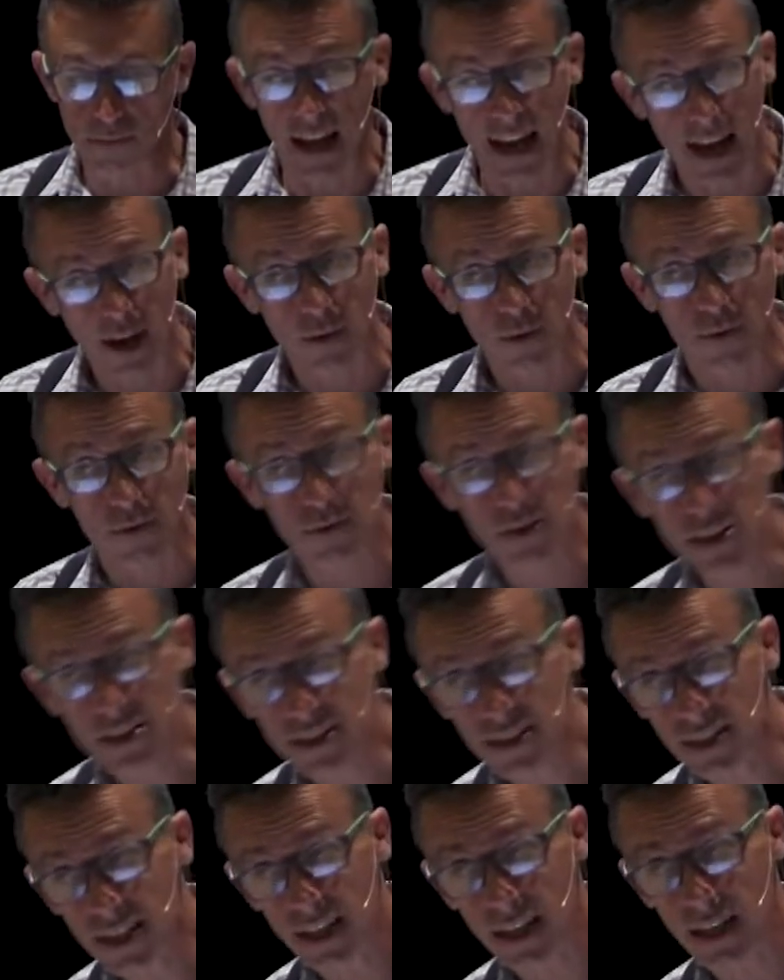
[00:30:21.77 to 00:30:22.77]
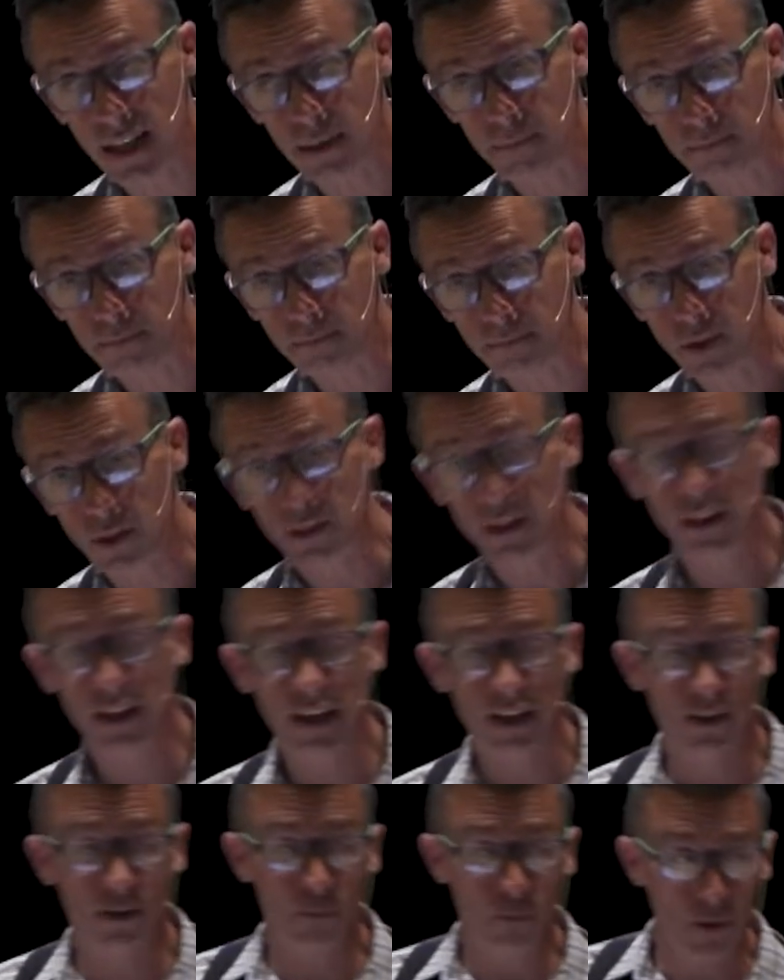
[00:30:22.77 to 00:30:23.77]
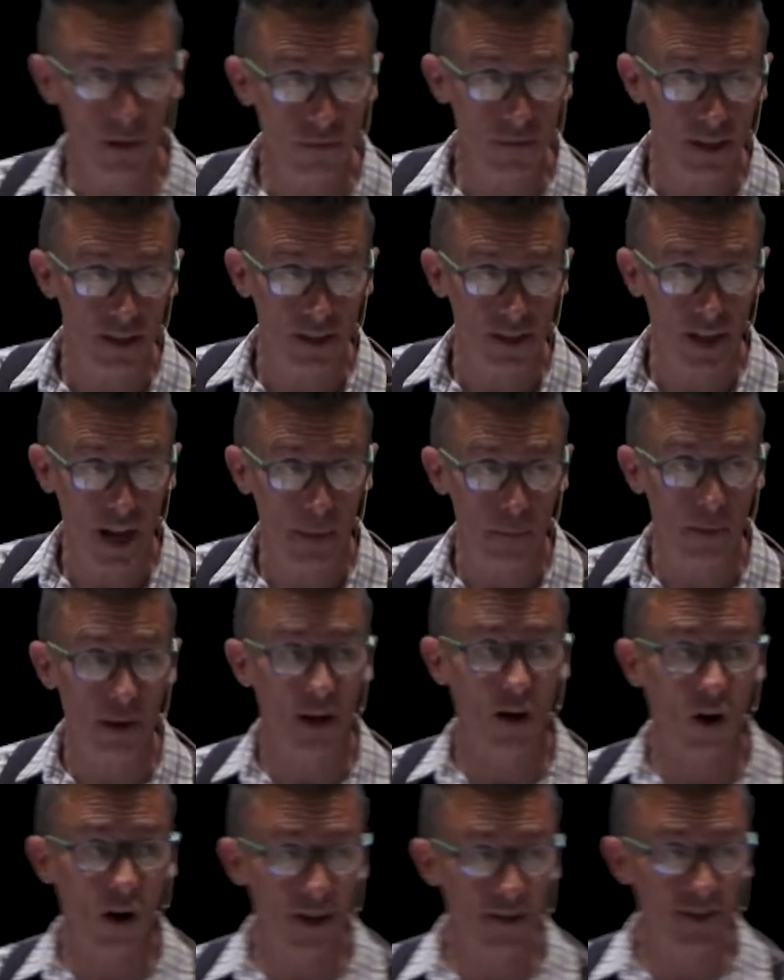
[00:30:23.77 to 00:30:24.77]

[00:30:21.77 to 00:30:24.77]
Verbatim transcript: Now, this time, unlike the previous time, because